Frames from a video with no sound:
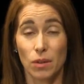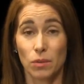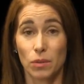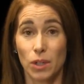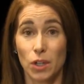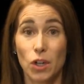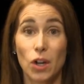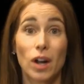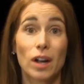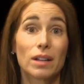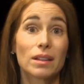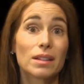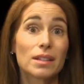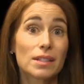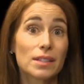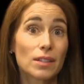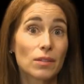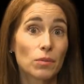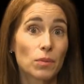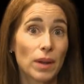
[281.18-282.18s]

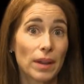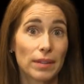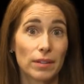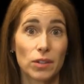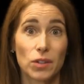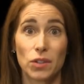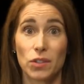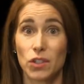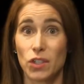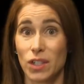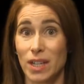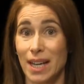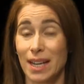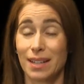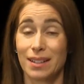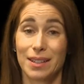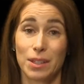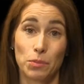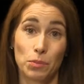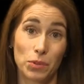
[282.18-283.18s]
regardless of whether you're
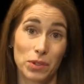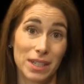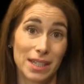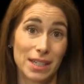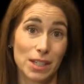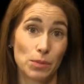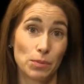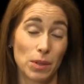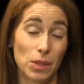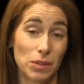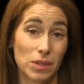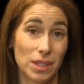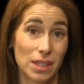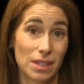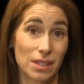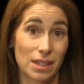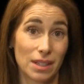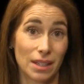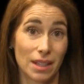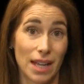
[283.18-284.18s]
genetically predisposed to
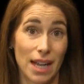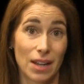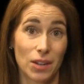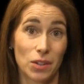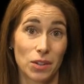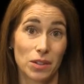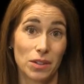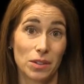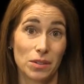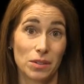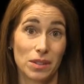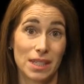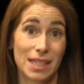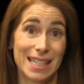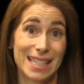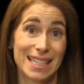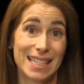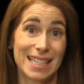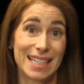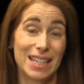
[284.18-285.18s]
celiac or gluten
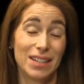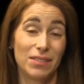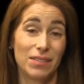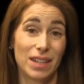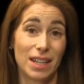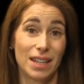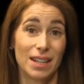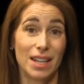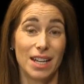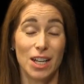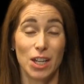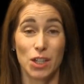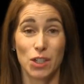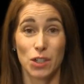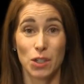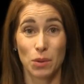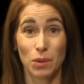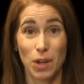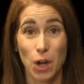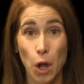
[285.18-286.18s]
sensitivity.
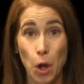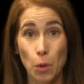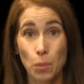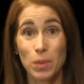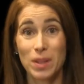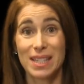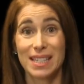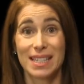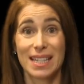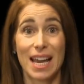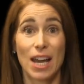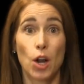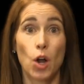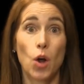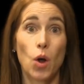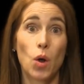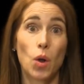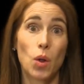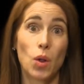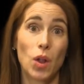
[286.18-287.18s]
So it opens that
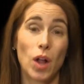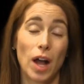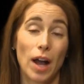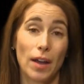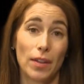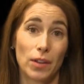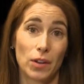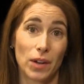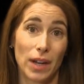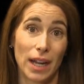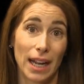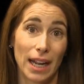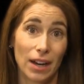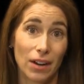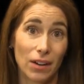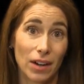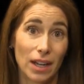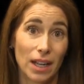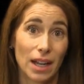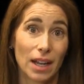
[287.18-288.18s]
whole other
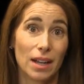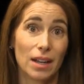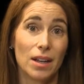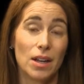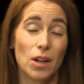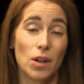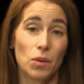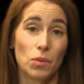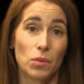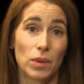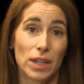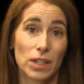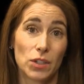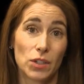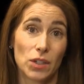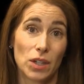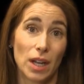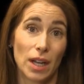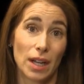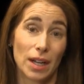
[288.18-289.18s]
area
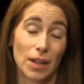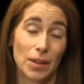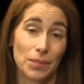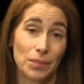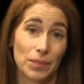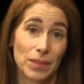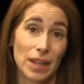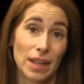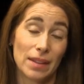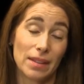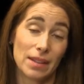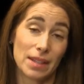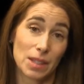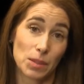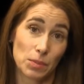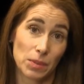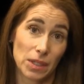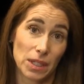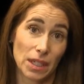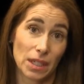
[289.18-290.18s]
which um, this
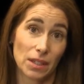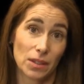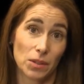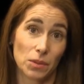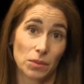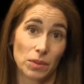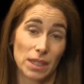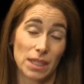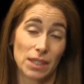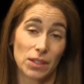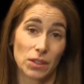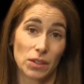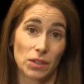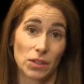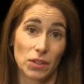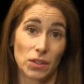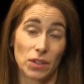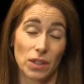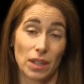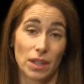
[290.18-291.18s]
particular
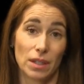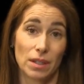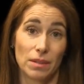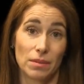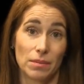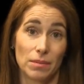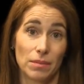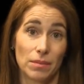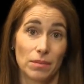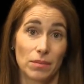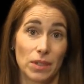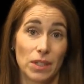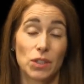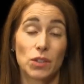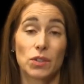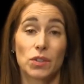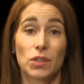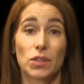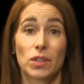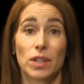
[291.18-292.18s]
research um,
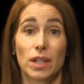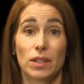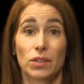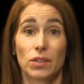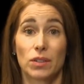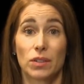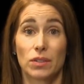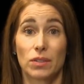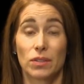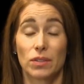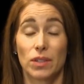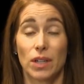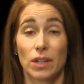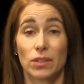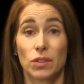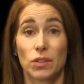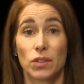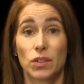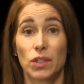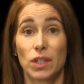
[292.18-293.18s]
researcher, Dr.
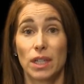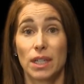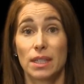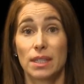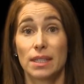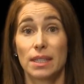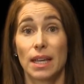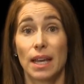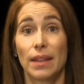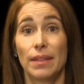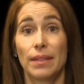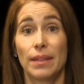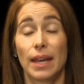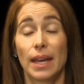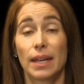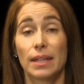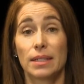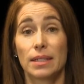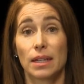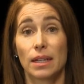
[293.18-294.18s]
Dr. Ji, said
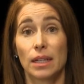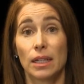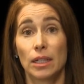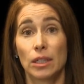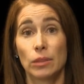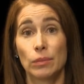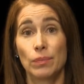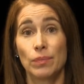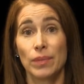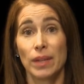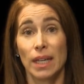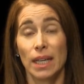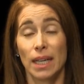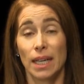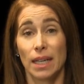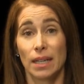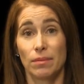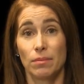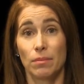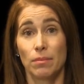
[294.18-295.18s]
that um,
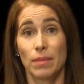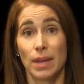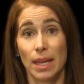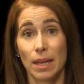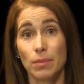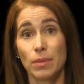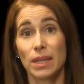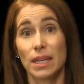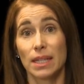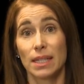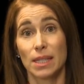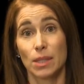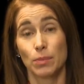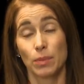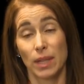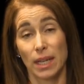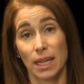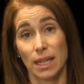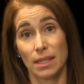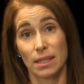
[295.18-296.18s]
it maybe
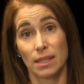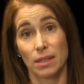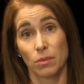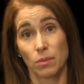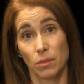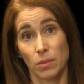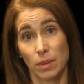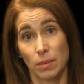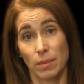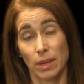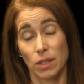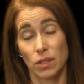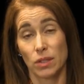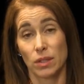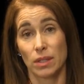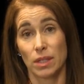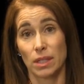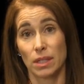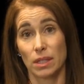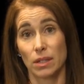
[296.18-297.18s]
explains, and we
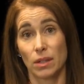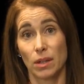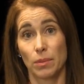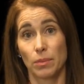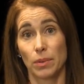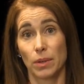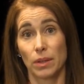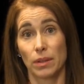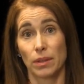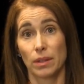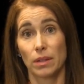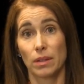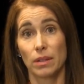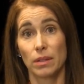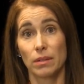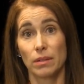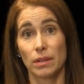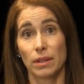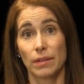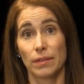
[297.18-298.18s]
mentioned this in our book, The
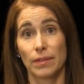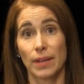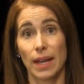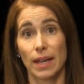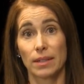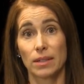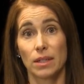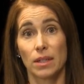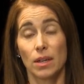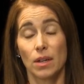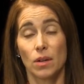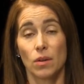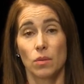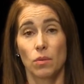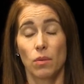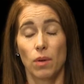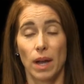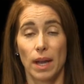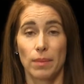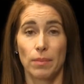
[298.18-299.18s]
Gluten Effect,
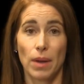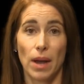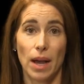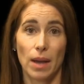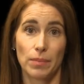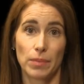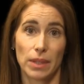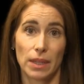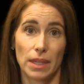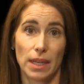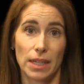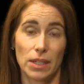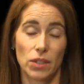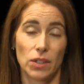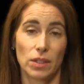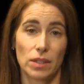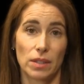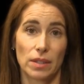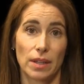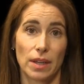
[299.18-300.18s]
why
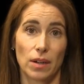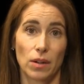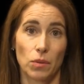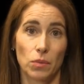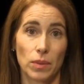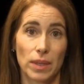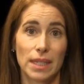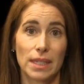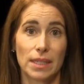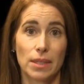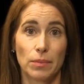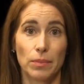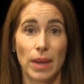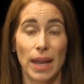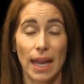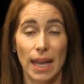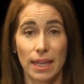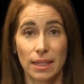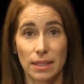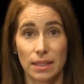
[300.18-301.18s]
populations that are wheat
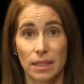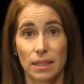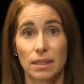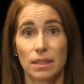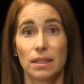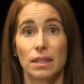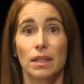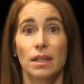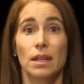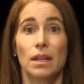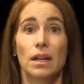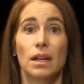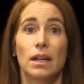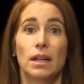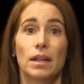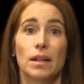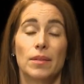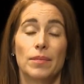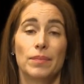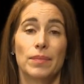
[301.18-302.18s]
dependent
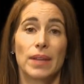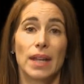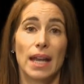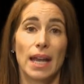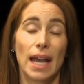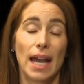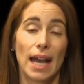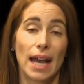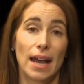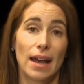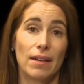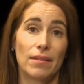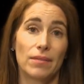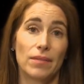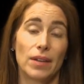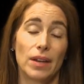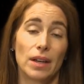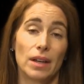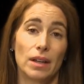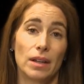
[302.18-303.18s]
um, have
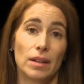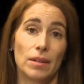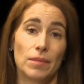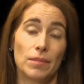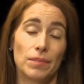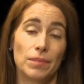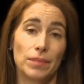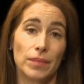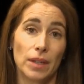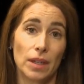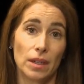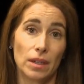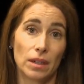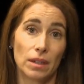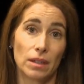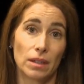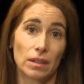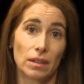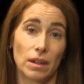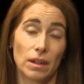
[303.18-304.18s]
um, are,